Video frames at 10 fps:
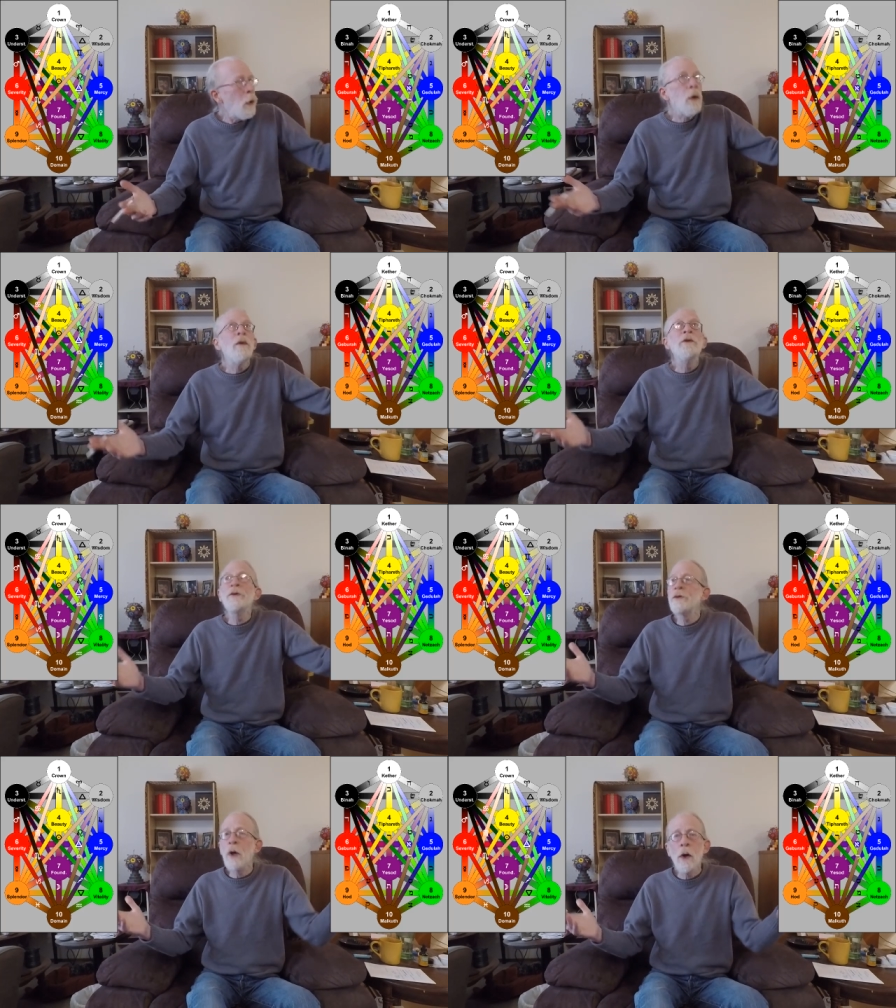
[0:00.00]
this
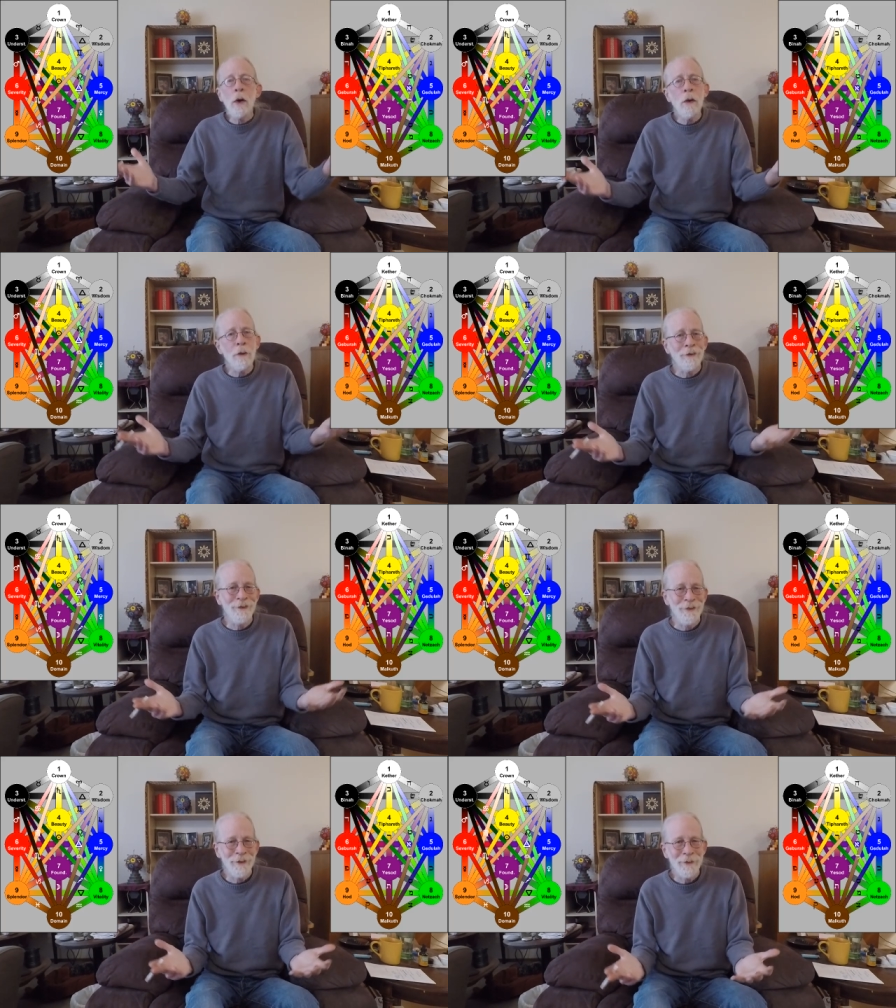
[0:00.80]
is all
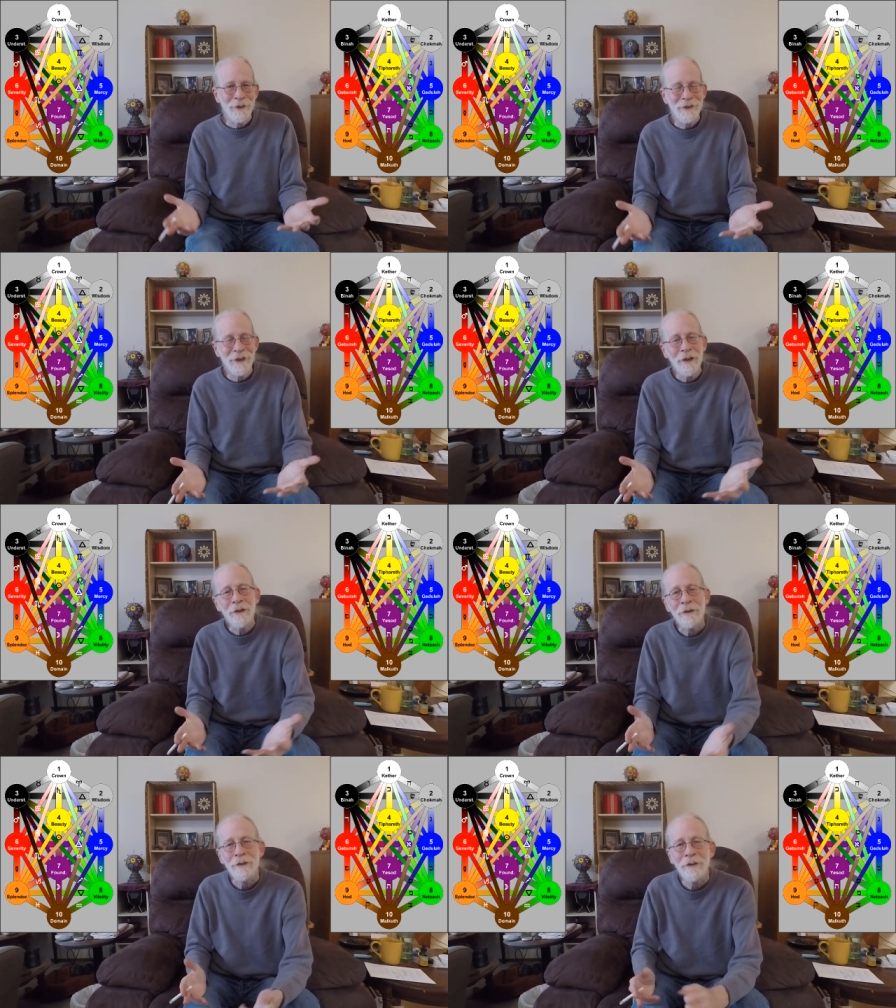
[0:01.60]
the
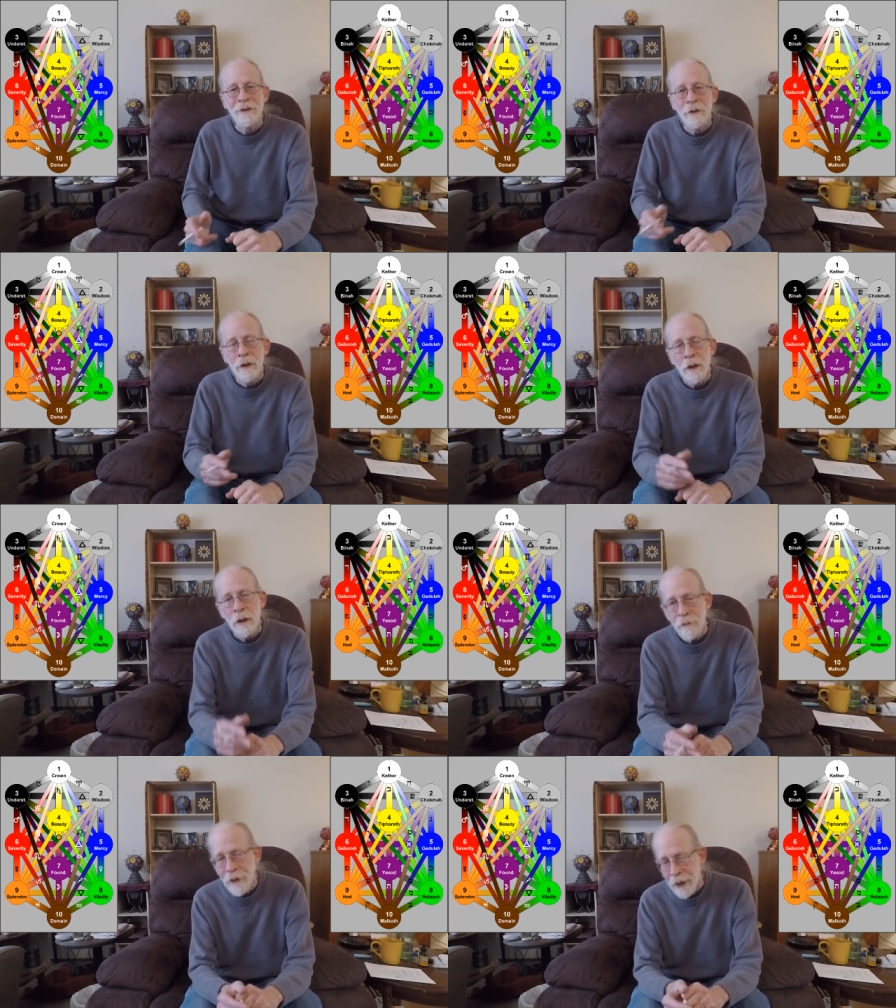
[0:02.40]
result
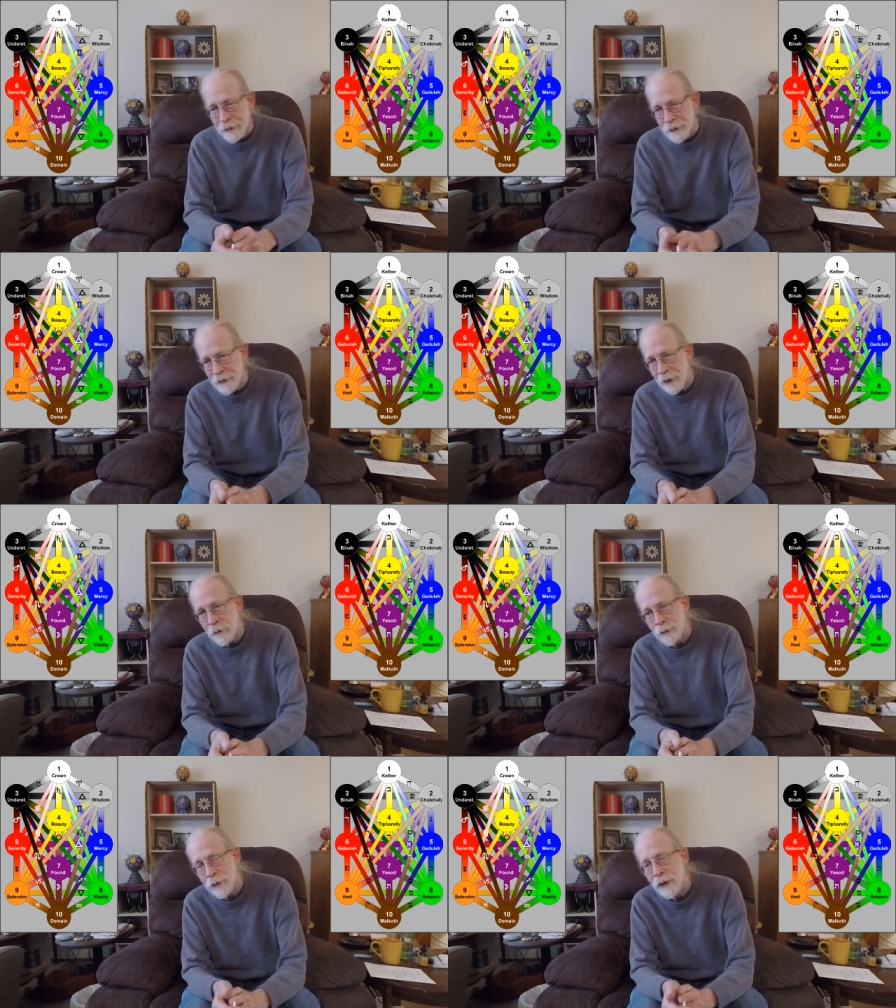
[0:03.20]
of that
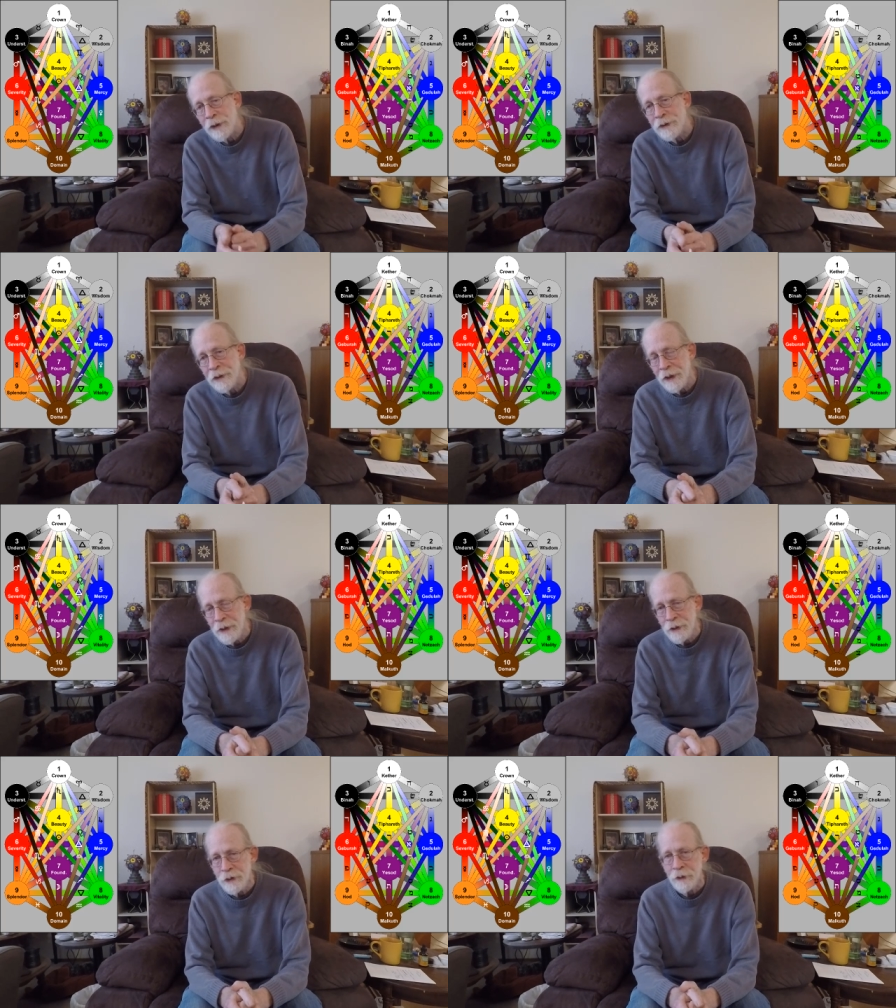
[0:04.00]

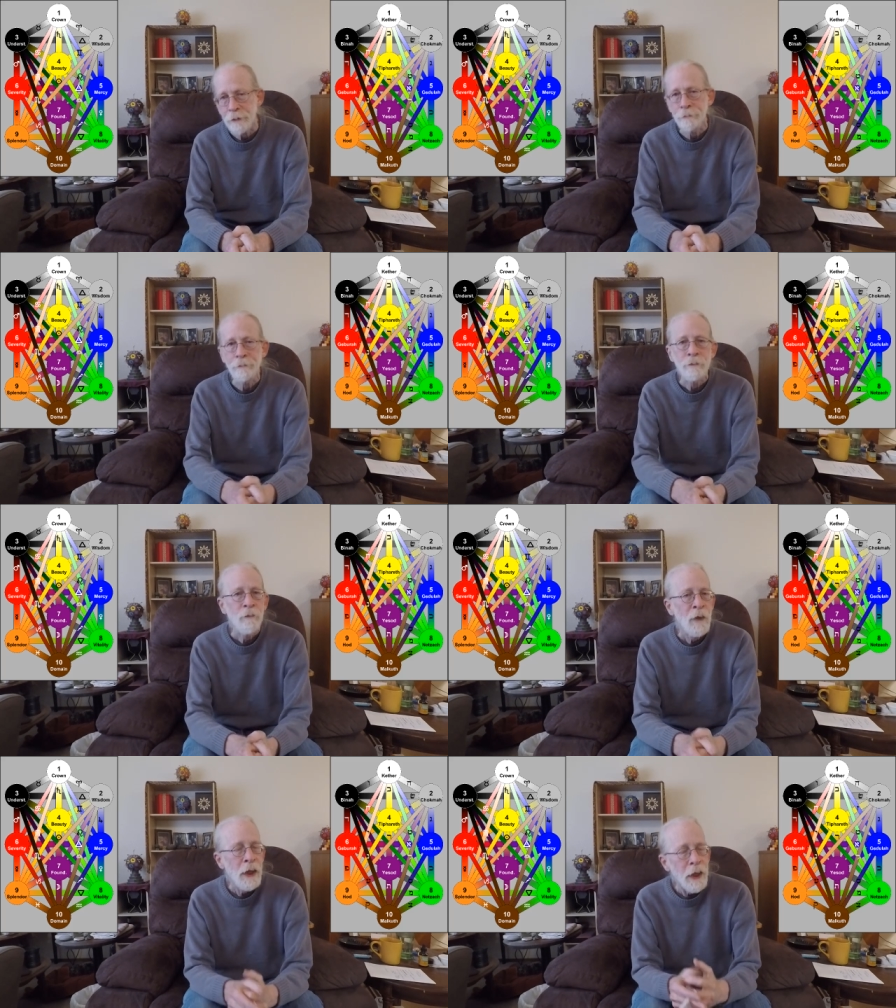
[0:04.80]
self-realization.
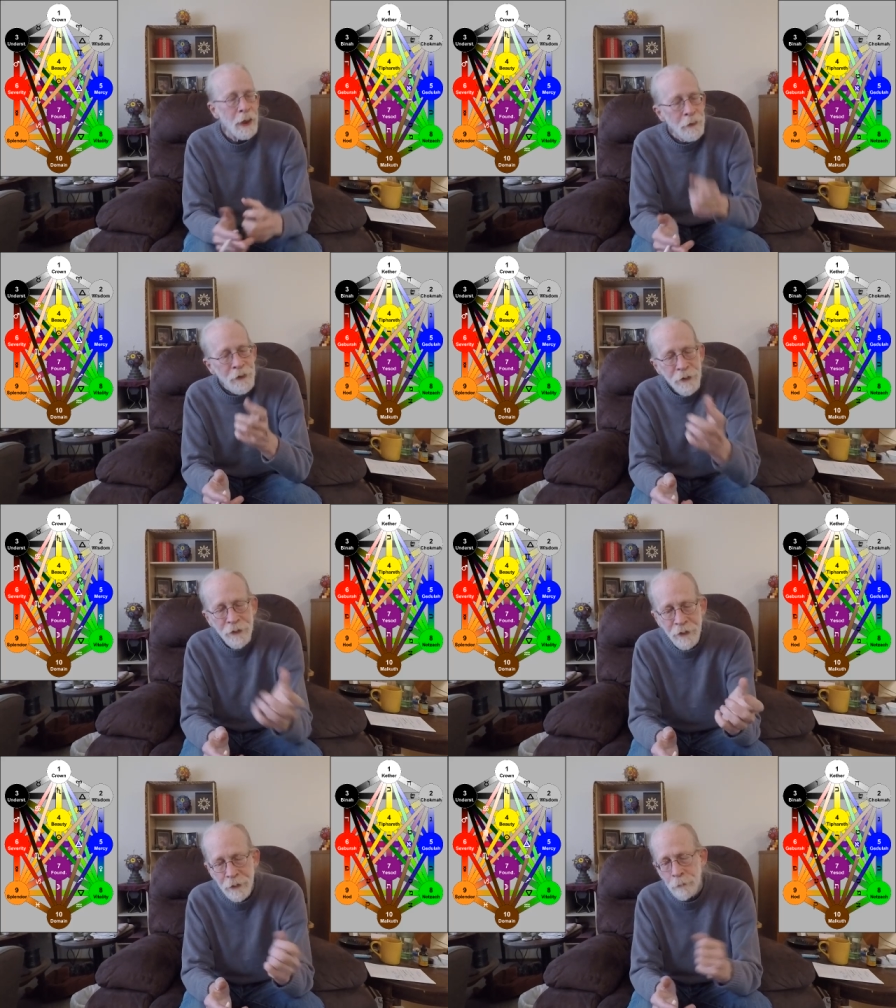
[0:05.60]
And this
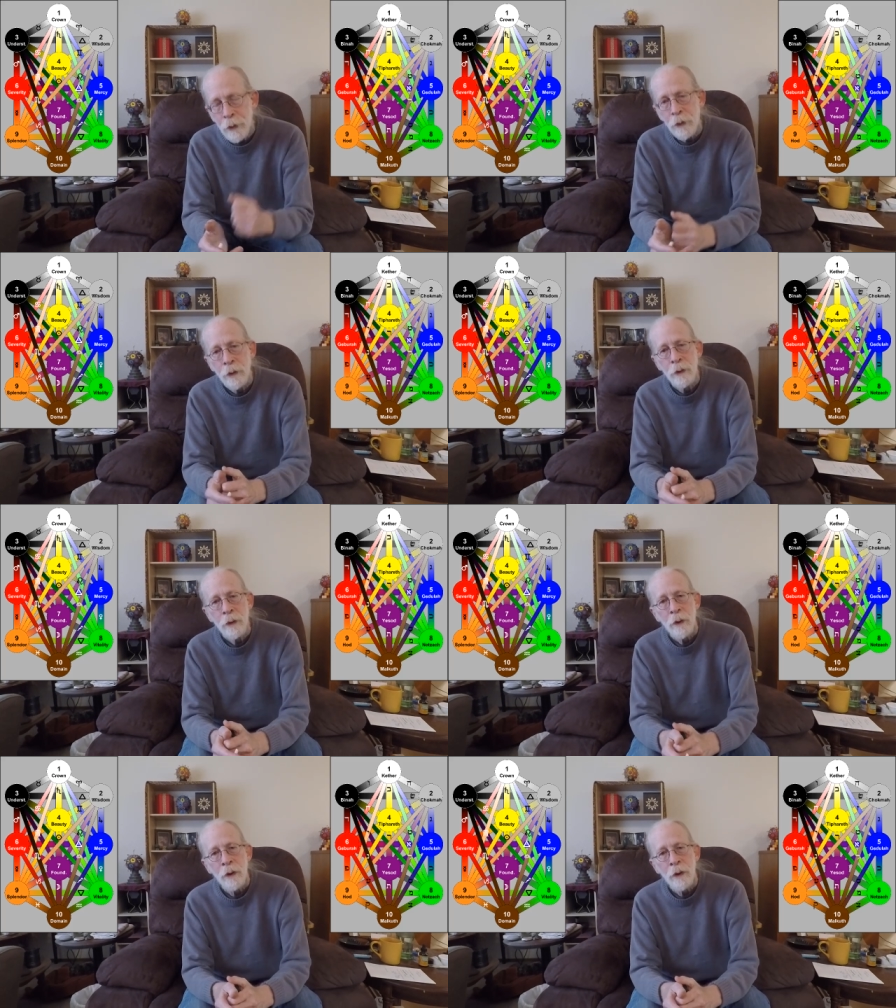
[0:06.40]
symbol